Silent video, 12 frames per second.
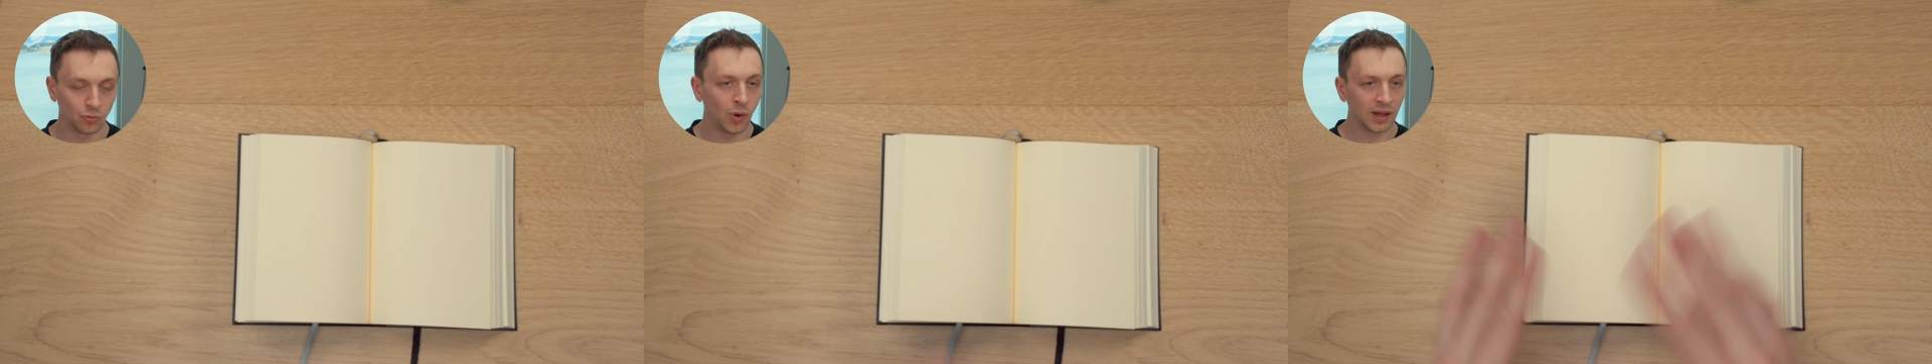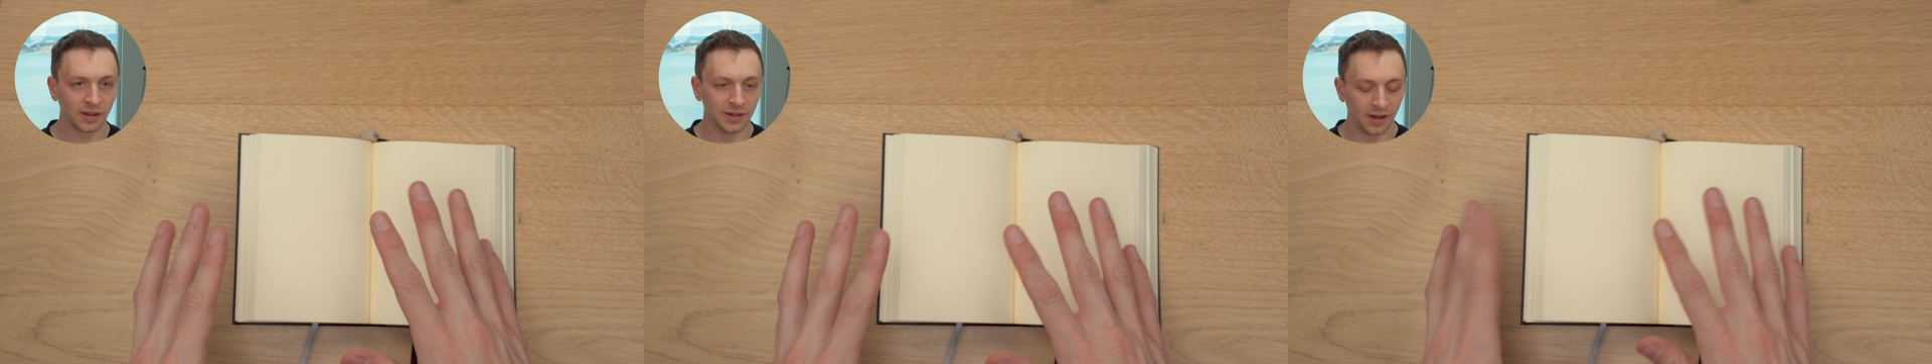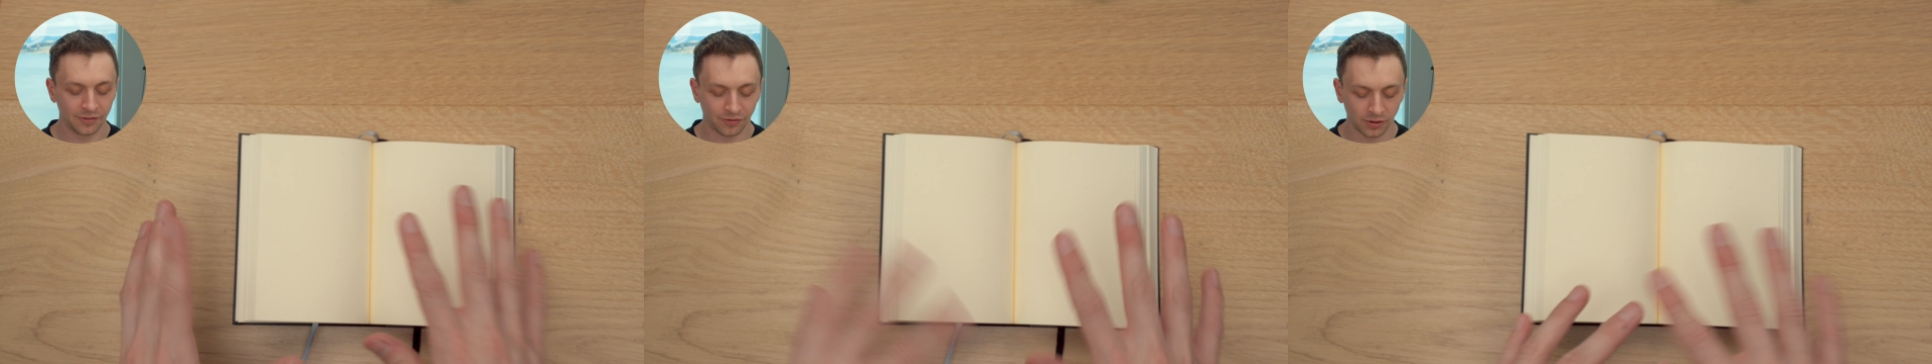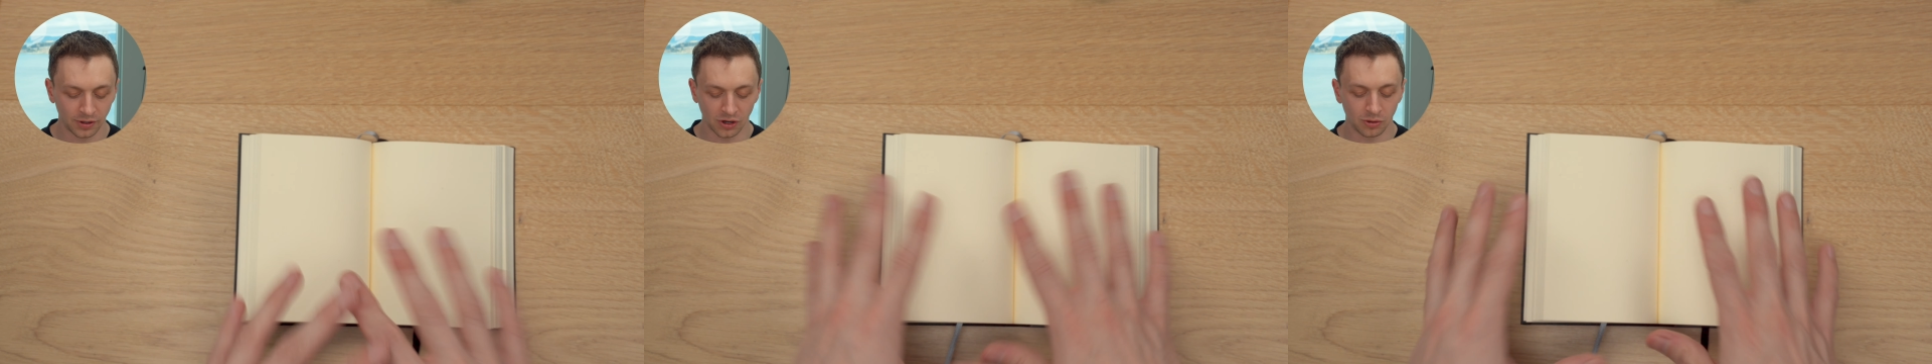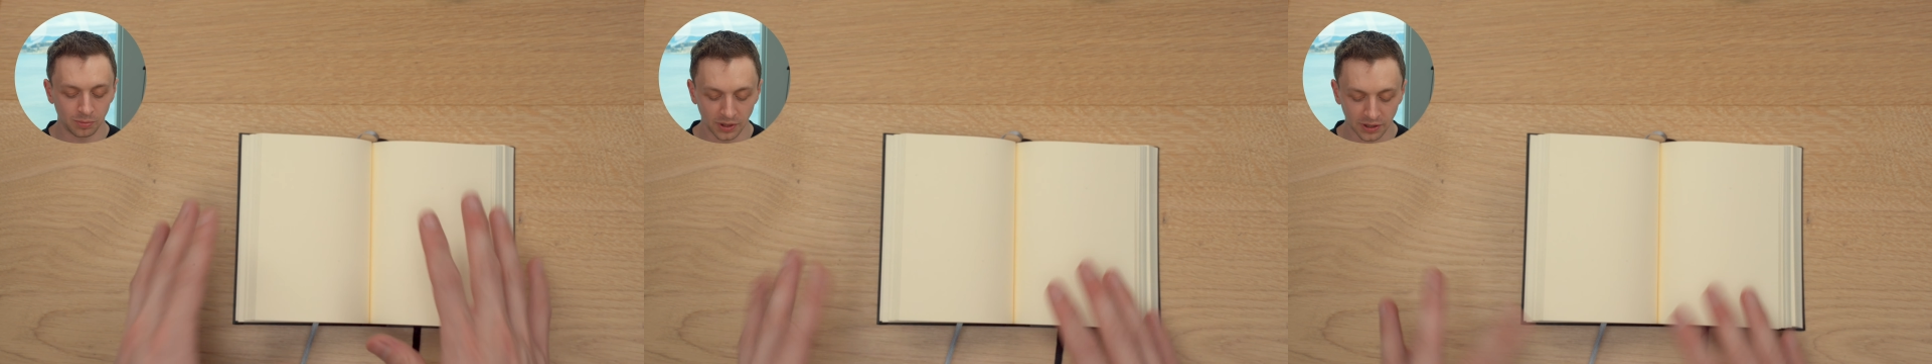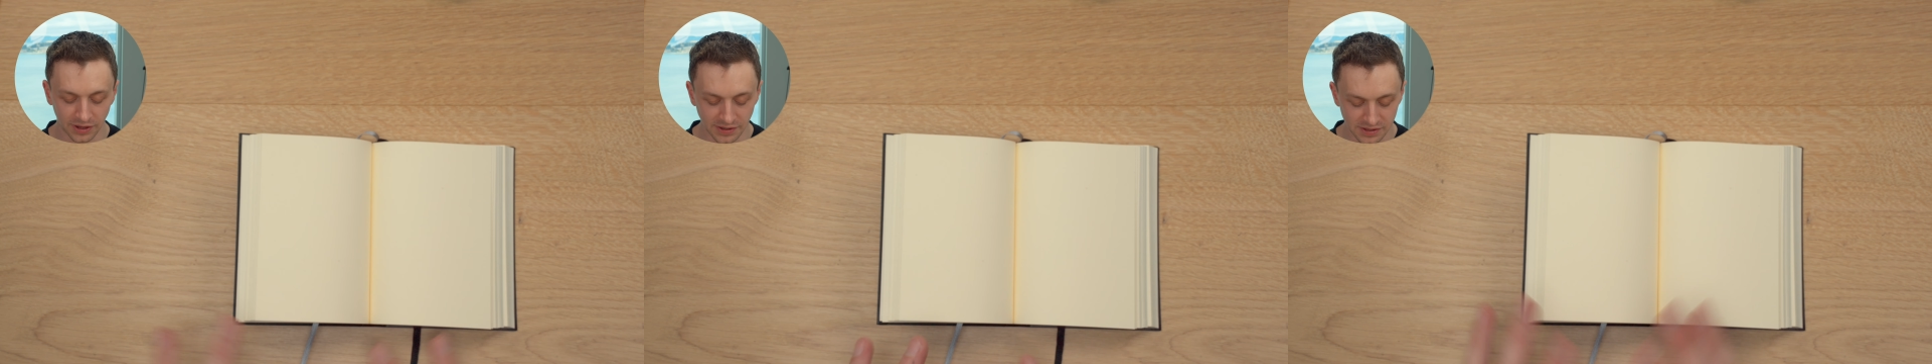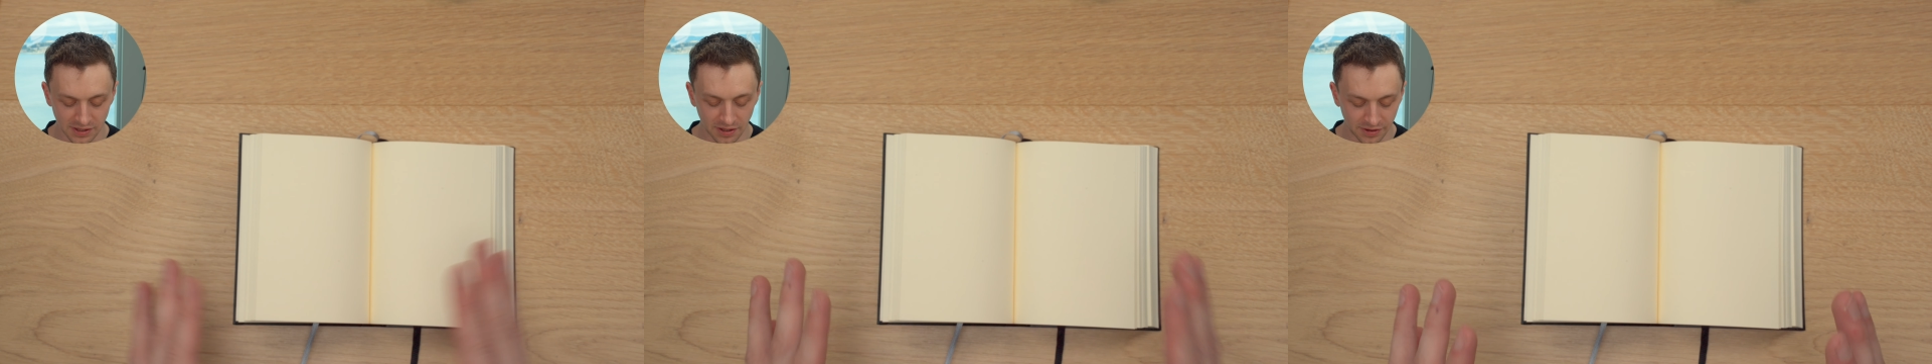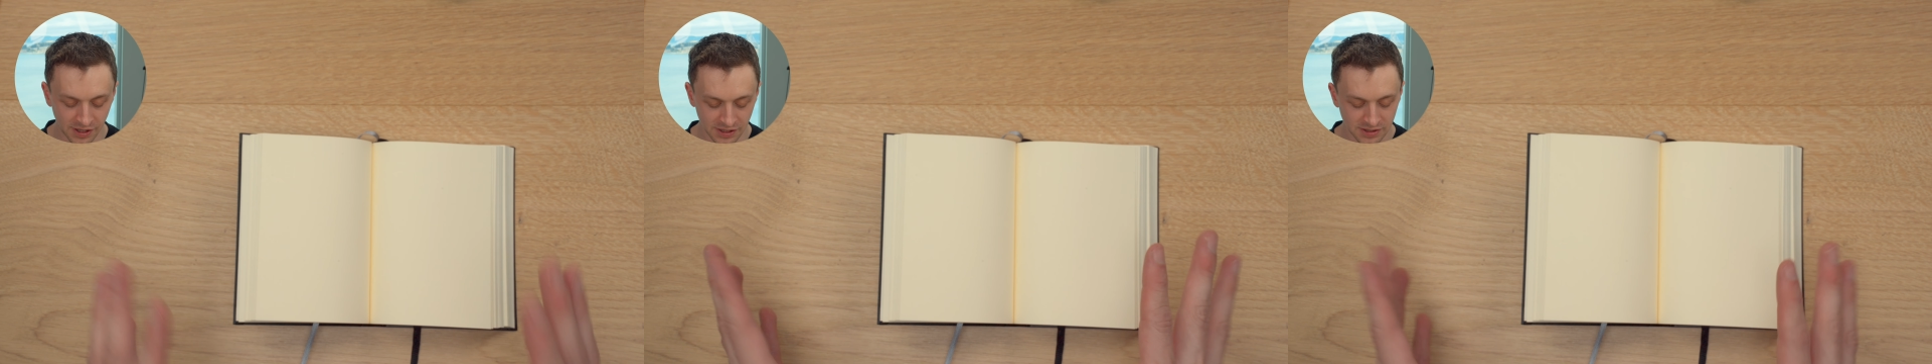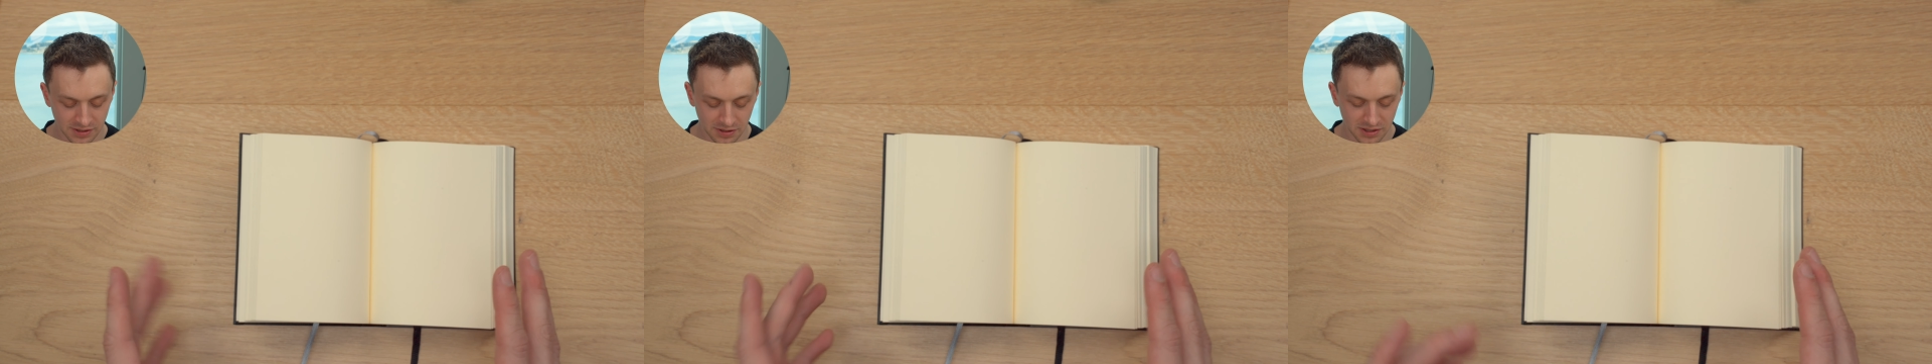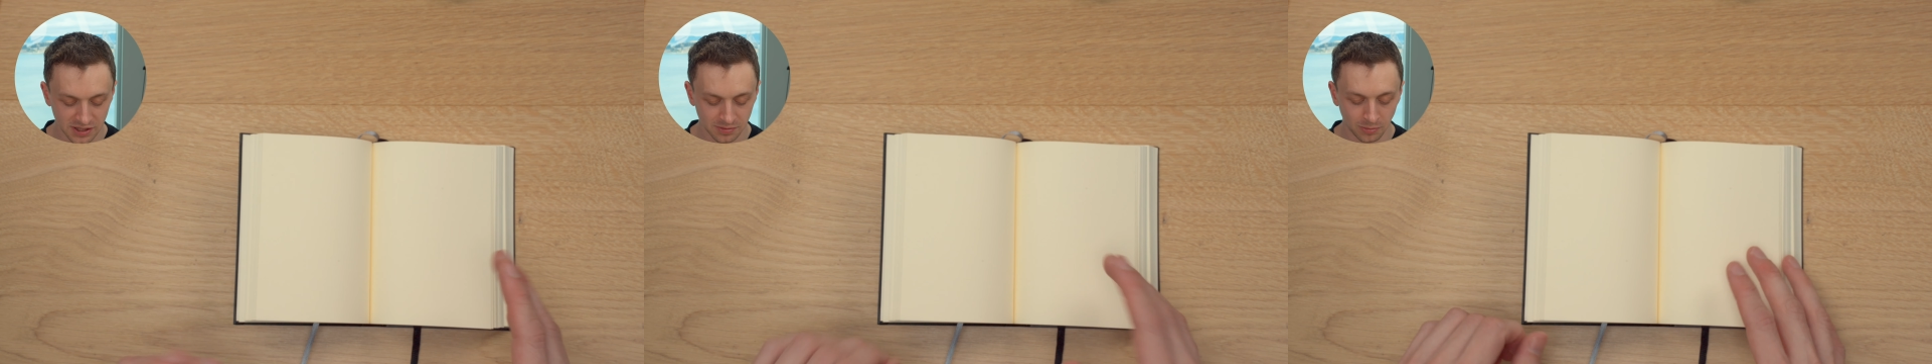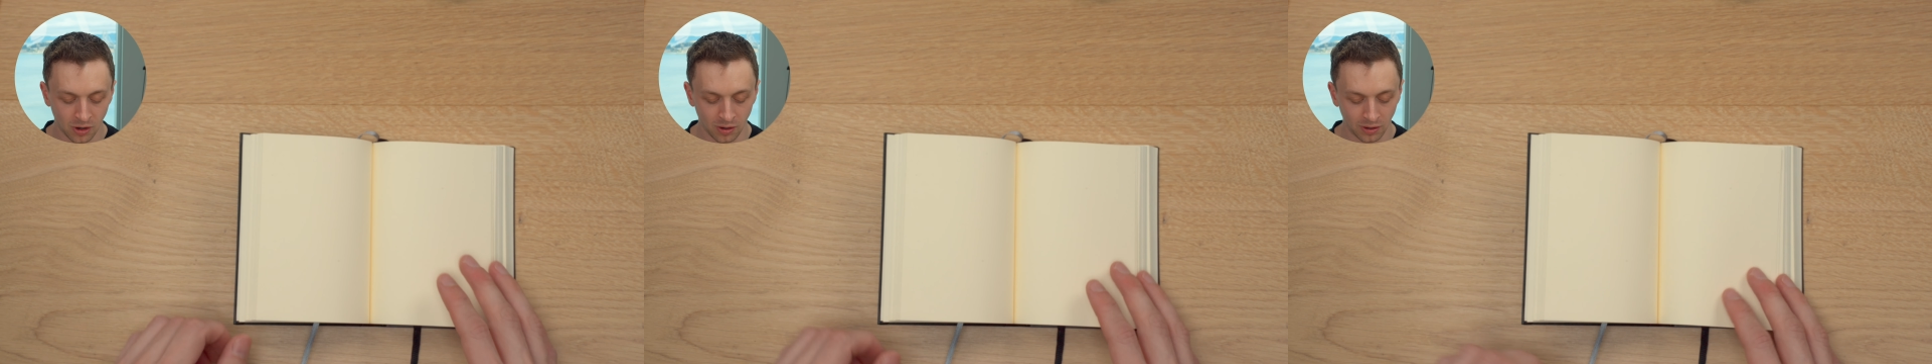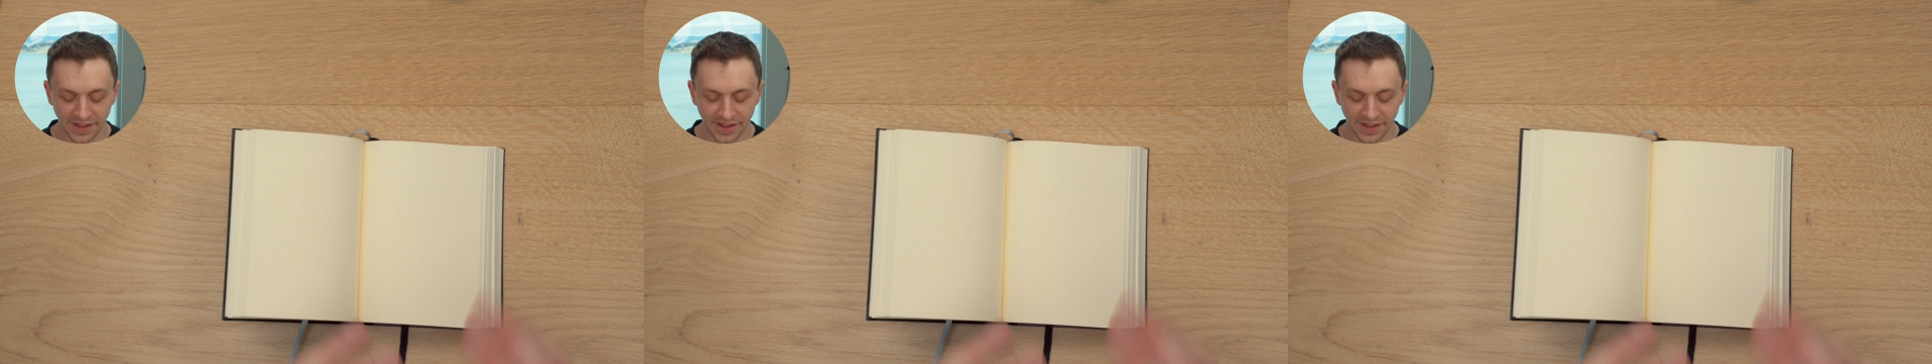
well enough for a notebook that's this small.